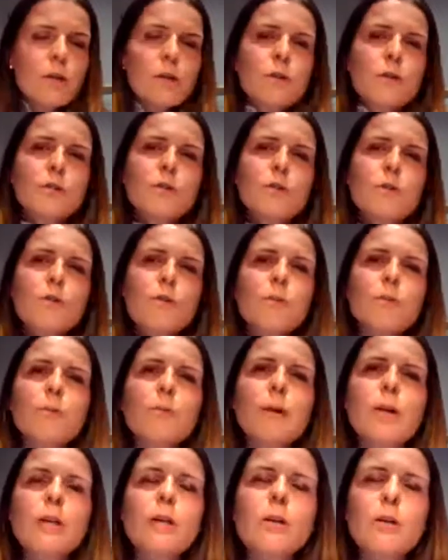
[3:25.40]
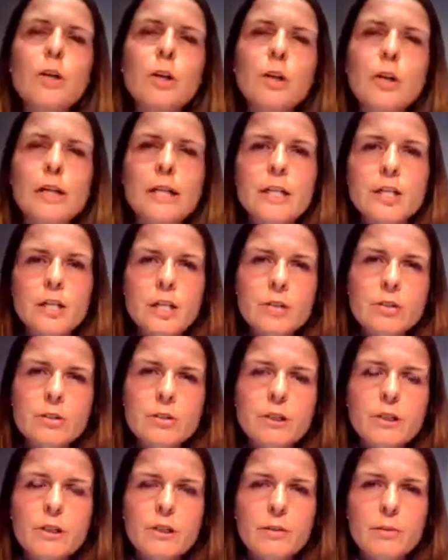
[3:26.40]
So when you look at
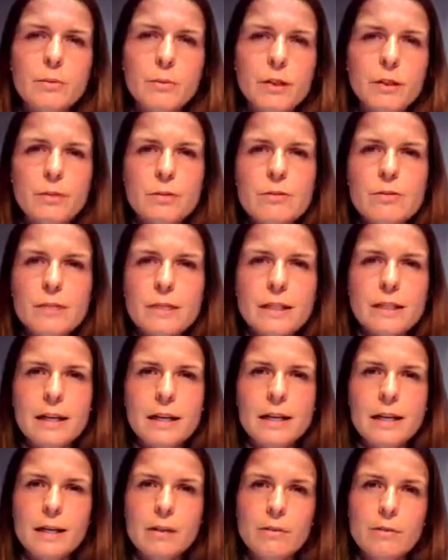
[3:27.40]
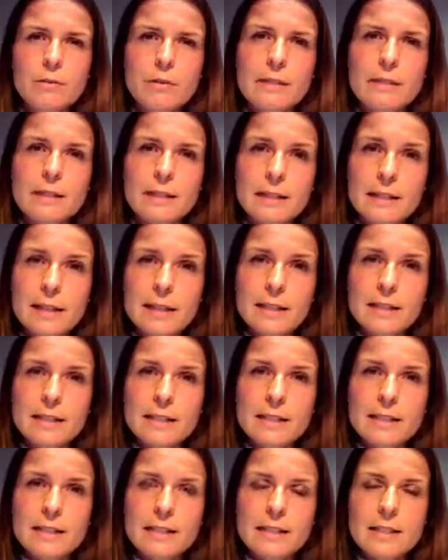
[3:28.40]
children with newly diagnosed celiac
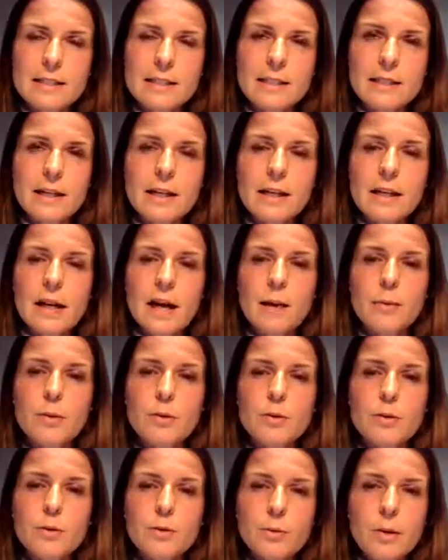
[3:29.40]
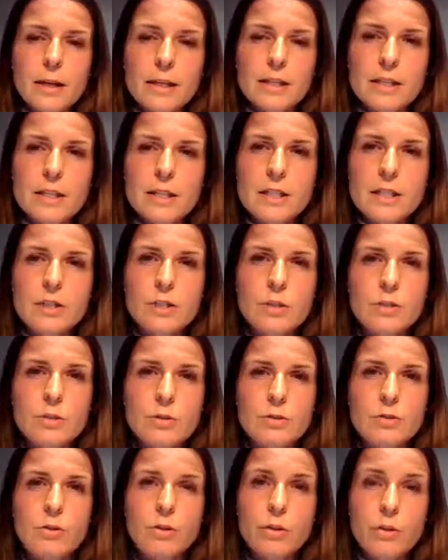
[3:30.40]
disease, about 20
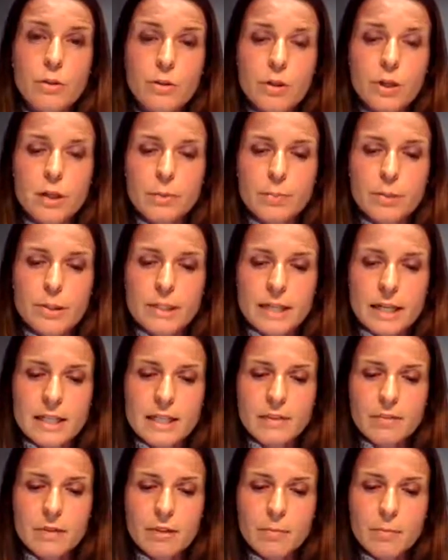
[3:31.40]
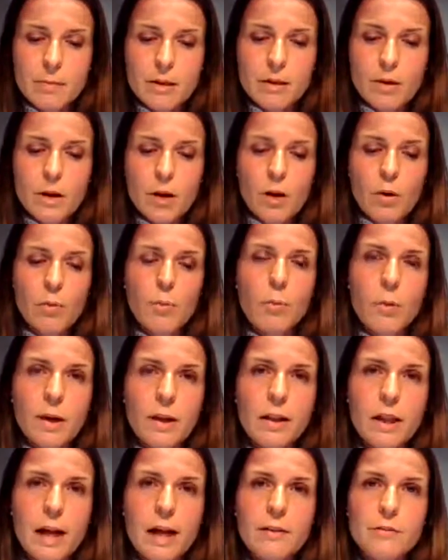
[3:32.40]
to 30% of them
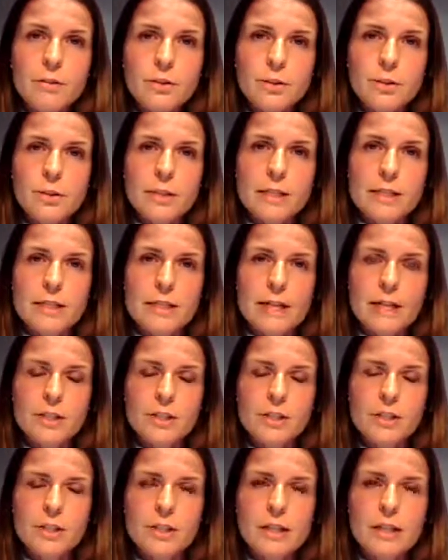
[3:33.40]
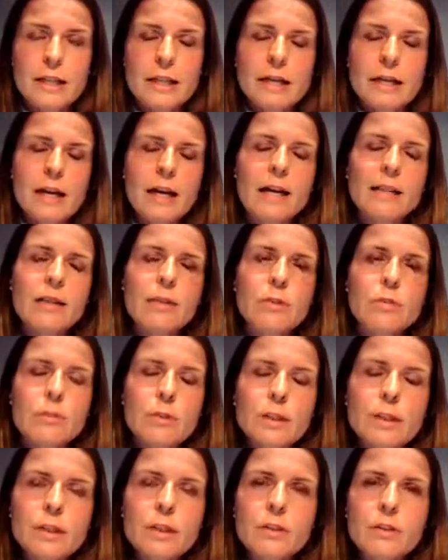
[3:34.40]
will have short stature. And the
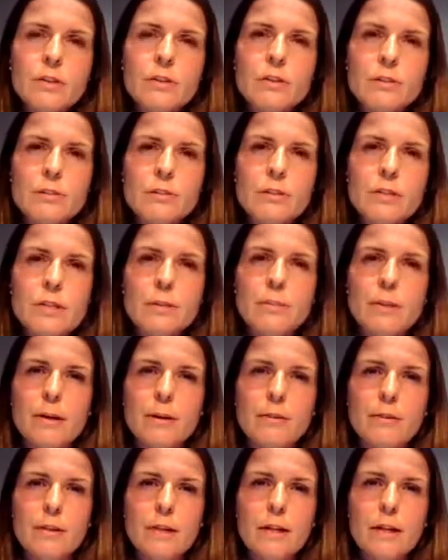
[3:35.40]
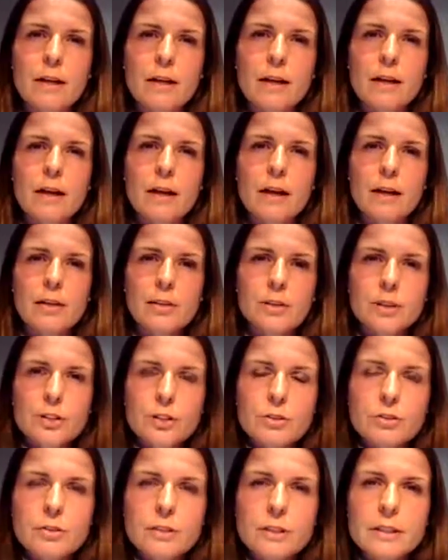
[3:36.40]
really good news about uh,
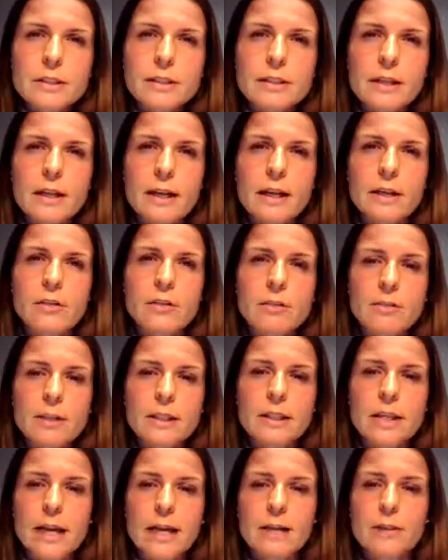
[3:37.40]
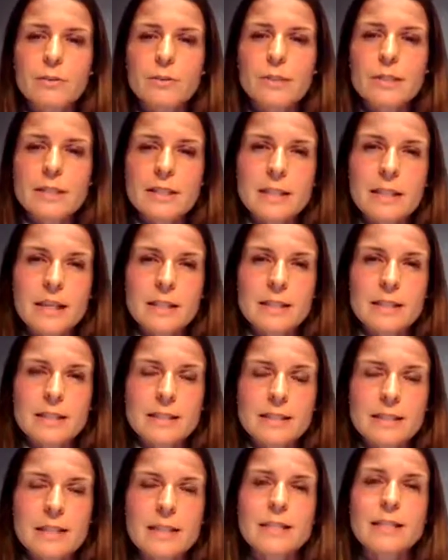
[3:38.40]
children and newly diagnosed celiac
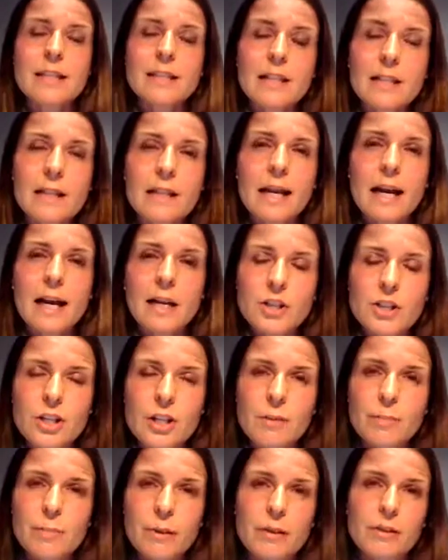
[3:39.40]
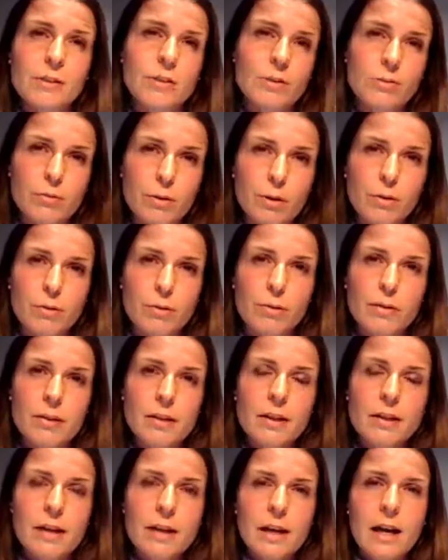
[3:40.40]
disease is that they catch up in their growth.
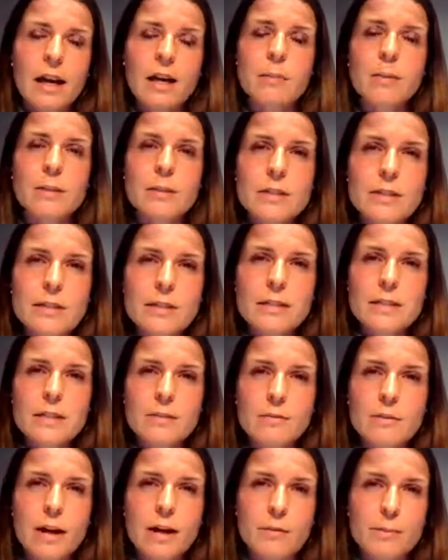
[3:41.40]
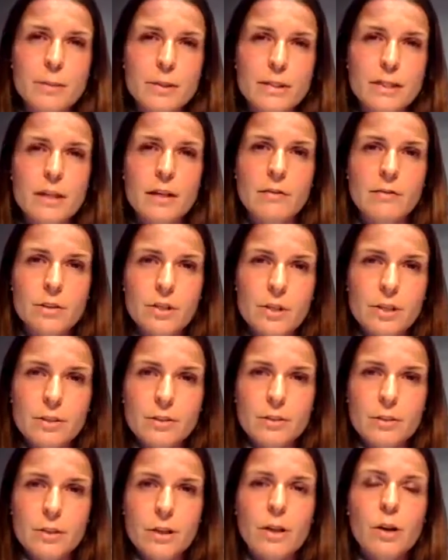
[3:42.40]
And about 65% of
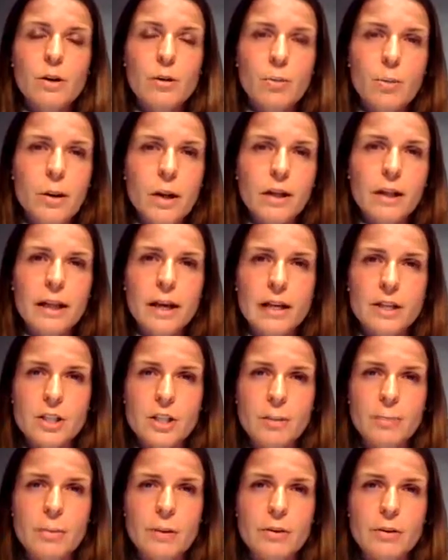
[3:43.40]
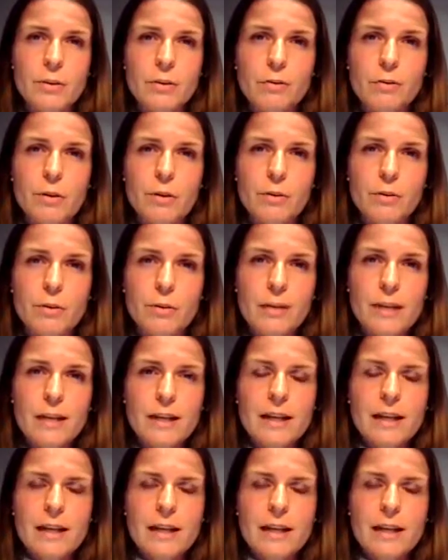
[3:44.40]
children will catch up in their growth.